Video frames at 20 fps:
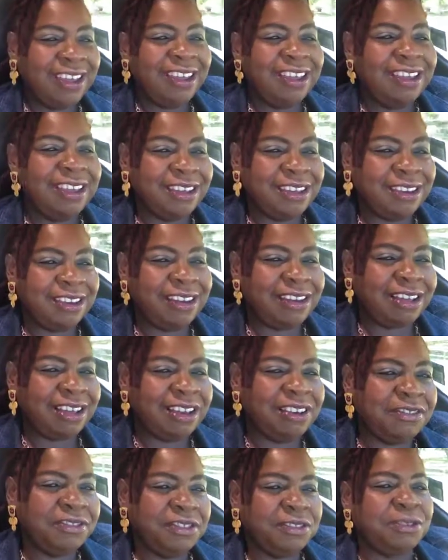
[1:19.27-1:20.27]
And a
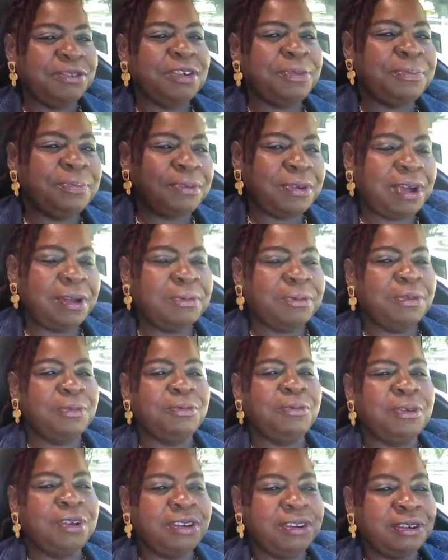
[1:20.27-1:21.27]
lot of you could probably
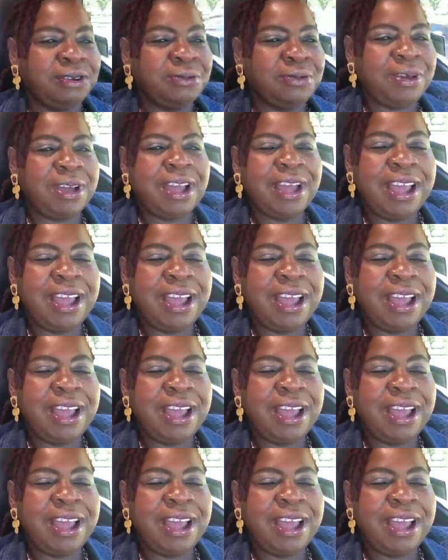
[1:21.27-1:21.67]
wonder, well,